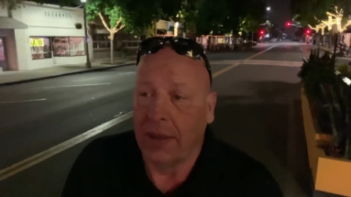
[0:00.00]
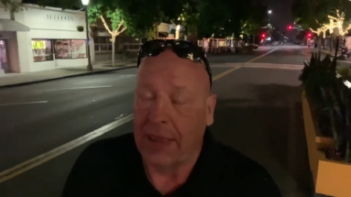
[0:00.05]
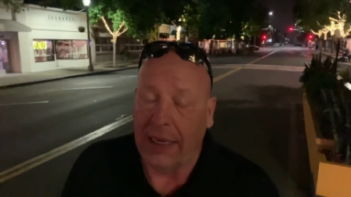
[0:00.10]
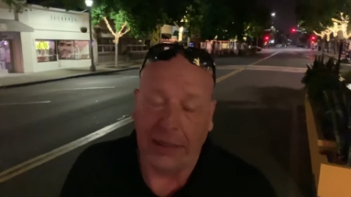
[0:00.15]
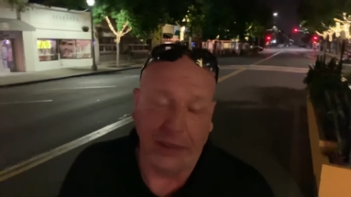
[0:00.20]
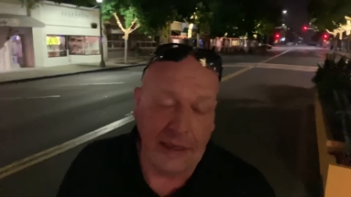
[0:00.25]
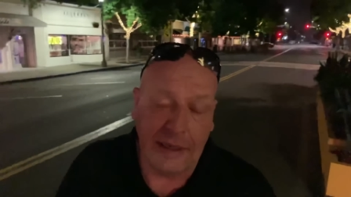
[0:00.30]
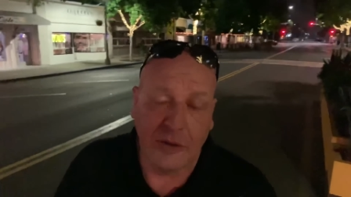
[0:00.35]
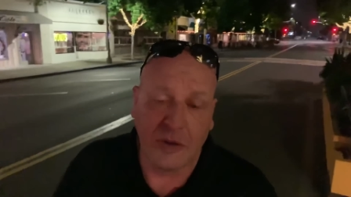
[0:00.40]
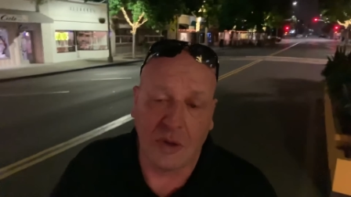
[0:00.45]

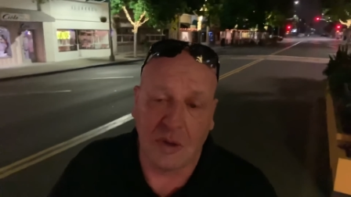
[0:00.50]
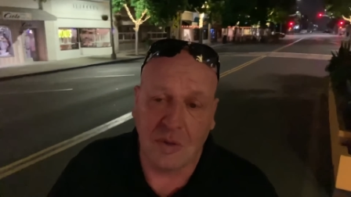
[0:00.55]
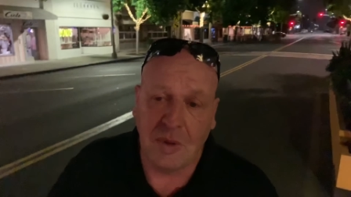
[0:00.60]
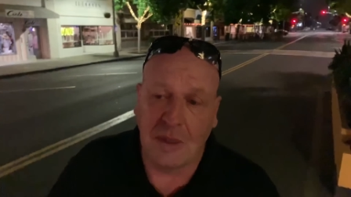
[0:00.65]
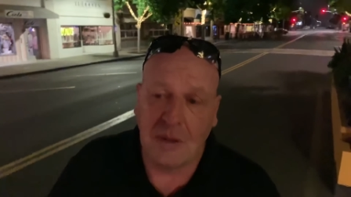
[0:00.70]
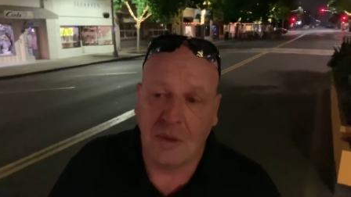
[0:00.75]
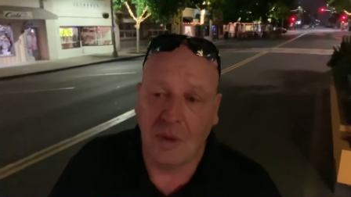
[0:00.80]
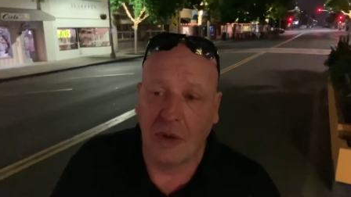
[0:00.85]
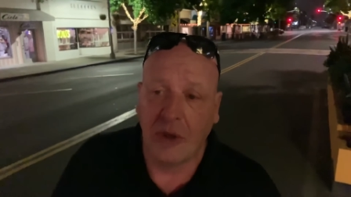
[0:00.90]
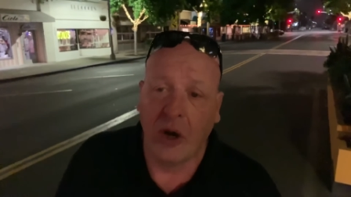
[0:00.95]
Interest
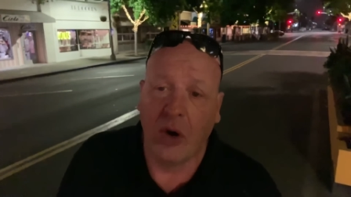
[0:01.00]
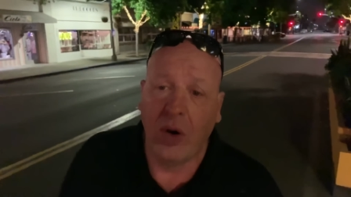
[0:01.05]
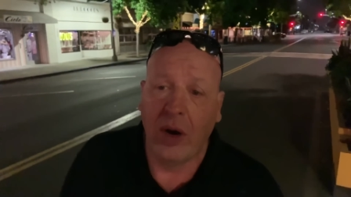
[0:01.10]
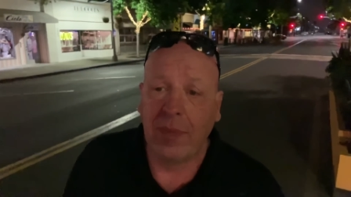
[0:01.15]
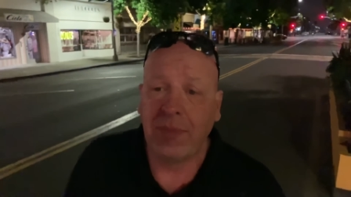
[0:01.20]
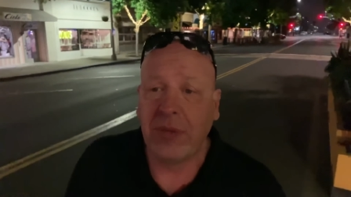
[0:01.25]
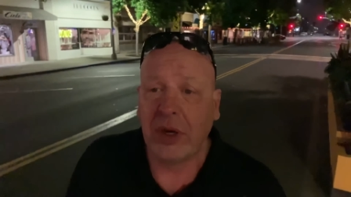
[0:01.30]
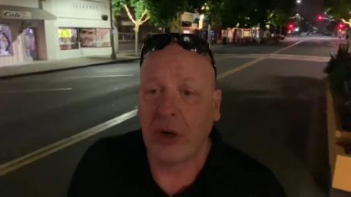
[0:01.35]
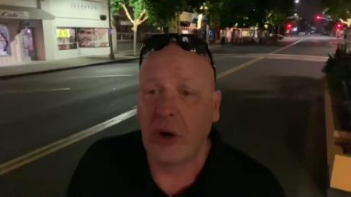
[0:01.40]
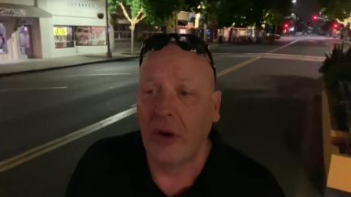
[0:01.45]
rates won't go
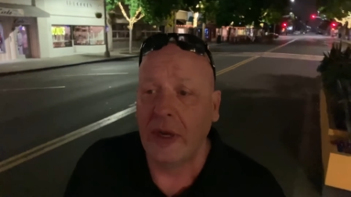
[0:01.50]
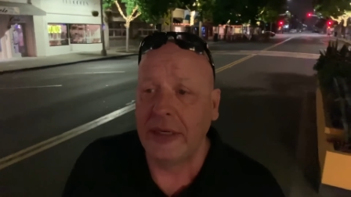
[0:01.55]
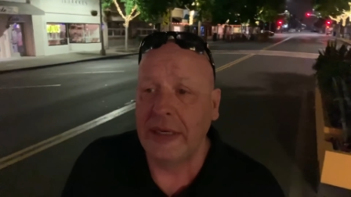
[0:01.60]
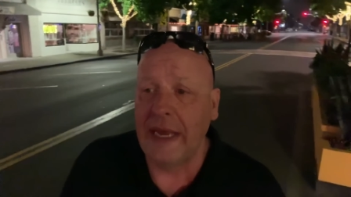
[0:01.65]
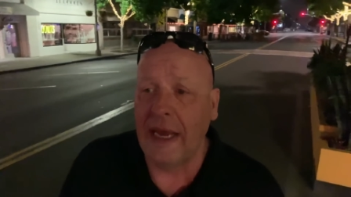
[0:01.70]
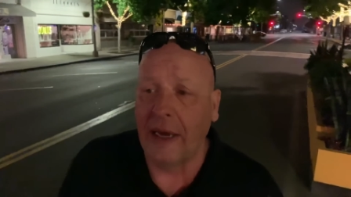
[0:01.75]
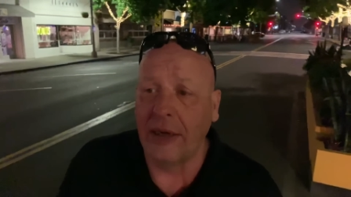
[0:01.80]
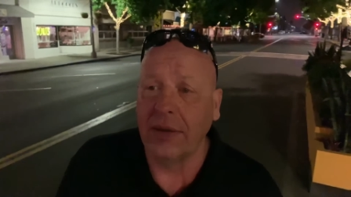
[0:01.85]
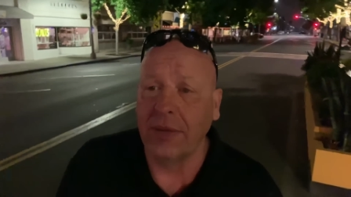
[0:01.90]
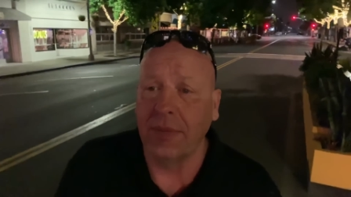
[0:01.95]
up. They're going
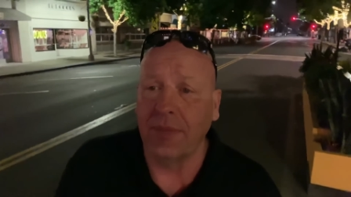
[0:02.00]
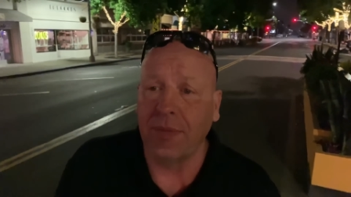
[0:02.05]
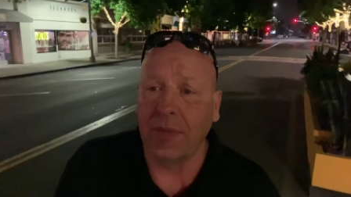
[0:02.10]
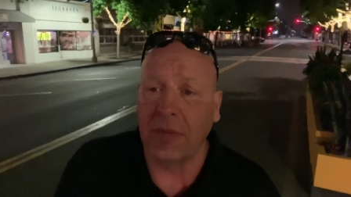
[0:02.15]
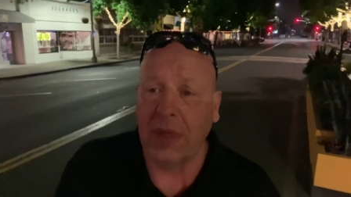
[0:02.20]
down.